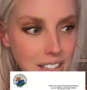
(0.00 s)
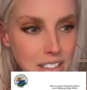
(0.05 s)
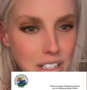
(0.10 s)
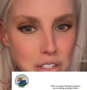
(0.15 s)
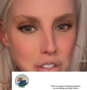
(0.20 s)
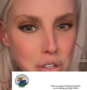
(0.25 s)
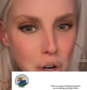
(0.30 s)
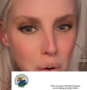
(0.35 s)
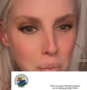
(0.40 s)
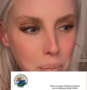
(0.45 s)

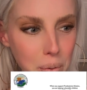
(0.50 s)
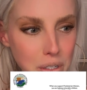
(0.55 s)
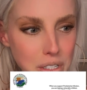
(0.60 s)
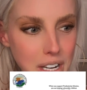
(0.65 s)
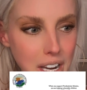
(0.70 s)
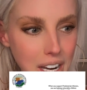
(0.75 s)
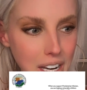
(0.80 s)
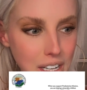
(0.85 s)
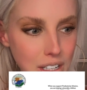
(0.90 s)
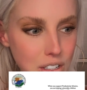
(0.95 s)
that don't
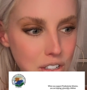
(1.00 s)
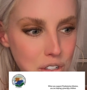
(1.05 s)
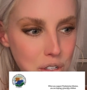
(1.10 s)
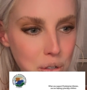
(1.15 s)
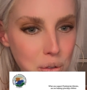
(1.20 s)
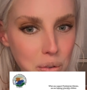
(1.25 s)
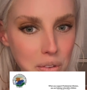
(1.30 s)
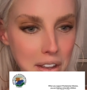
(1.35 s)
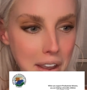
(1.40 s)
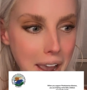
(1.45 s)
pertain
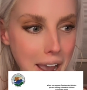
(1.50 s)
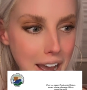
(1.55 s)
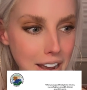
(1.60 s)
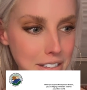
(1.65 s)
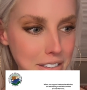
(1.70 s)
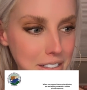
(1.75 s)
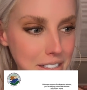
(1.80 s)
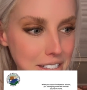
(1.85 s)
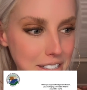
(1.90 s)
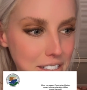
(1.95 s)
to the
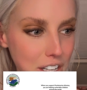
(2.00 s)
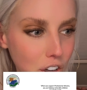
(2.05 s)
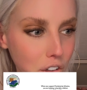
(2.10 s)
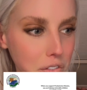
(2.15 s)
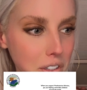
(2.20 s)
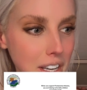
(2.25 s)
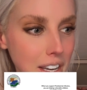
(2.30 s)
ask itself.